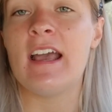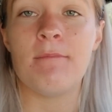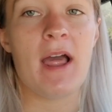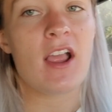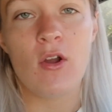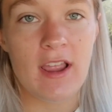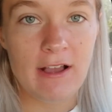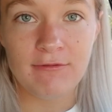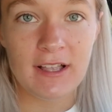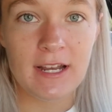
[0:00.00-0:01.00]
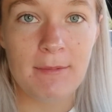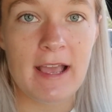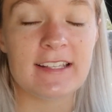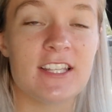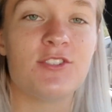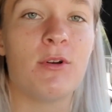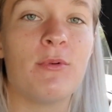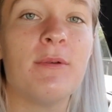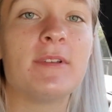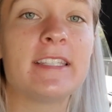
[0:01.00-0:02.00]
not going on Flight of Passage, but
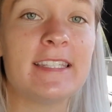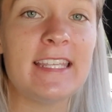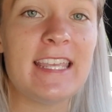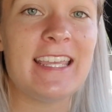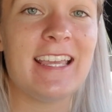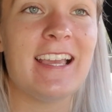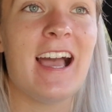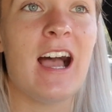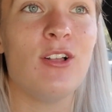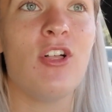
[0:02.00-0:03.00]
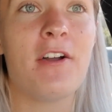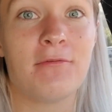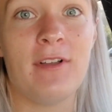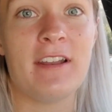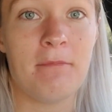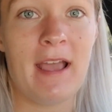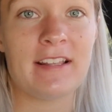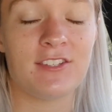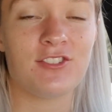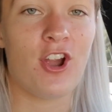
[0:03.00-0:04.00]
we will see how long Flight of
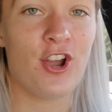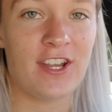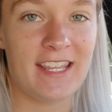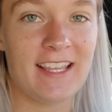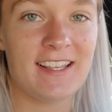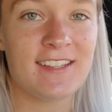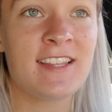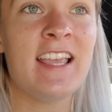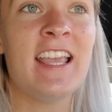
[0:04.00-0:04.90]
Passage already is.